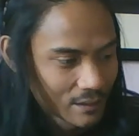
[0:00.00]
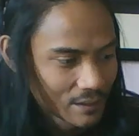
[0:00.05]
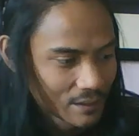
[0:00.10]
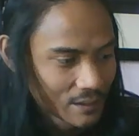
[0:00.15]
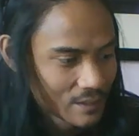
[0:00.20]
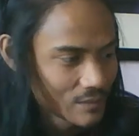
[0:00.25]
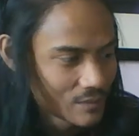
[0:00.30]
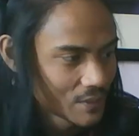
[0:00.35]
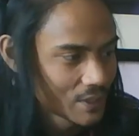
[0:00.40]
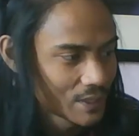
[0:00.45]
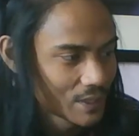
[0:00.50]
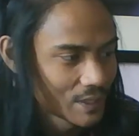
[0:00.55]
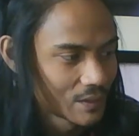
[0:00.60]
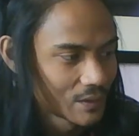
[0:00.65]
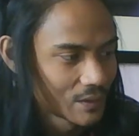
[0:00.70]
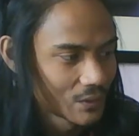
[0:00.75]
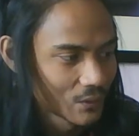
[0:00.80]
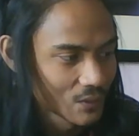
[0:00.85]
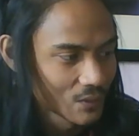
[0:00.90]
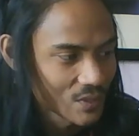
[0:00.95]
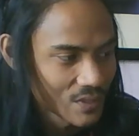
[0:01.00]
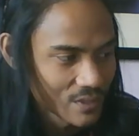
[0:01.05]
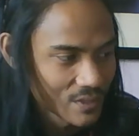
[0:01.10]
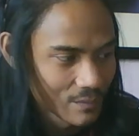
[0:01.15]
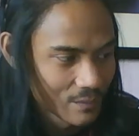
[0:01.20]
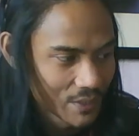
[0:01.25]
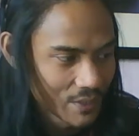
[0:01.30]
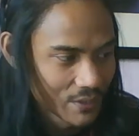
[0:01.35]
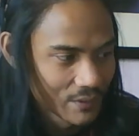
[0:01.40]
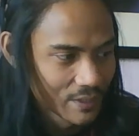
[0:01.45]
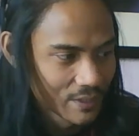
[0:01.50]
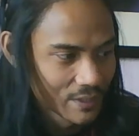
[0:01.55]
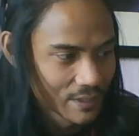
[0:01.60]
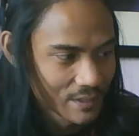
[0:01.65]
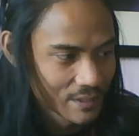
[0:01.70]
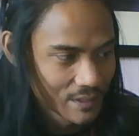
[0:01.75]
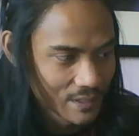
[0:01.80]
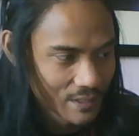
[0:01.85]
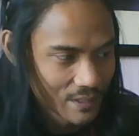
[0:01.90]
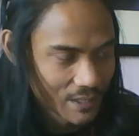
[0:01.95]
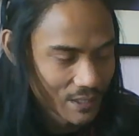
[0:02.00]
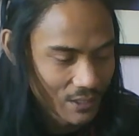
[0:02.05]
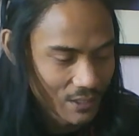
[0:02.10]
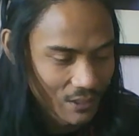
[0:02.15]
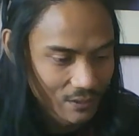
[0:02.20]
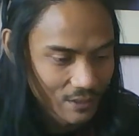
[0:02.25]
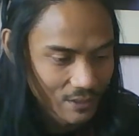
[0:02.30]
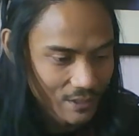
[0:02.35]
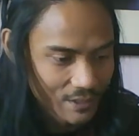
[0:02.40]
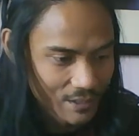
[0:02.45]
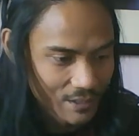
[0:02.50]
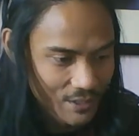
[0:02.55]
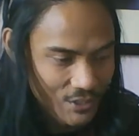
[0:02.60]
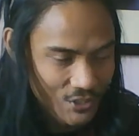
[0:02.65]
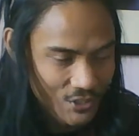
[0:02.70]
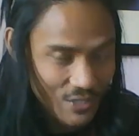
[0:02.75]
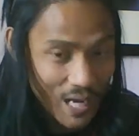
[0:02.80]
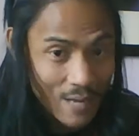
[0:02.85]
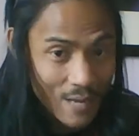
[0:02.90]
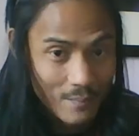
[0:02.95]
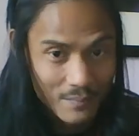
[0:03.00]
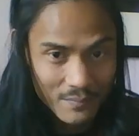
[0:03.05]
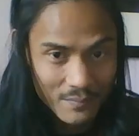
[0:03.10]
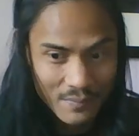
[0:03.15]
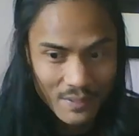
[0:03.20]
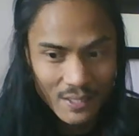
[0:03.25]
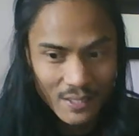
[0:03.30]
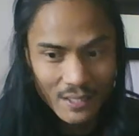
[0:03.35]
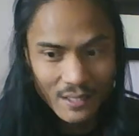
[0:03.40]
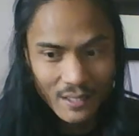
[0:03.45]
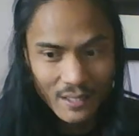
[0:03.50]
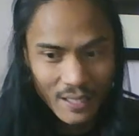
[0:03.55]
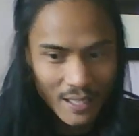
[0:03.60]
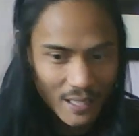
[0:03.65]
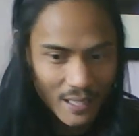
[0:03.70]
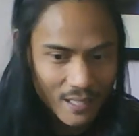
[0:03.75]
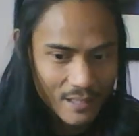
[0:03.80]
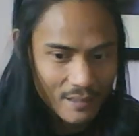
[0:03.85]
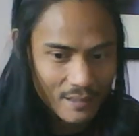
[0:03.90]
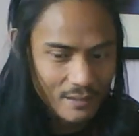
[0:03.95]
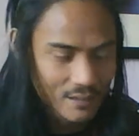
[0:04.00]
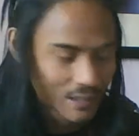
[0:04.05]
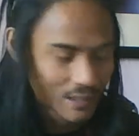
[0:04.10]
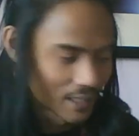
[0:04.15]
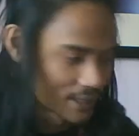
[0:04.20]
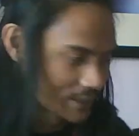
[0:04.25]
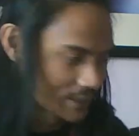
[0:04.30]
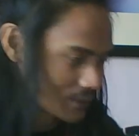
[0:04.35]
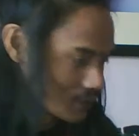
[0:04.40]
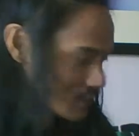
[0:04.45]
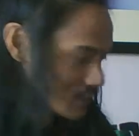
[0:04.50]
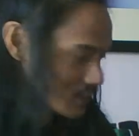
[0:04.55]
Even in the old Sumerians, they called it the Shem. And I know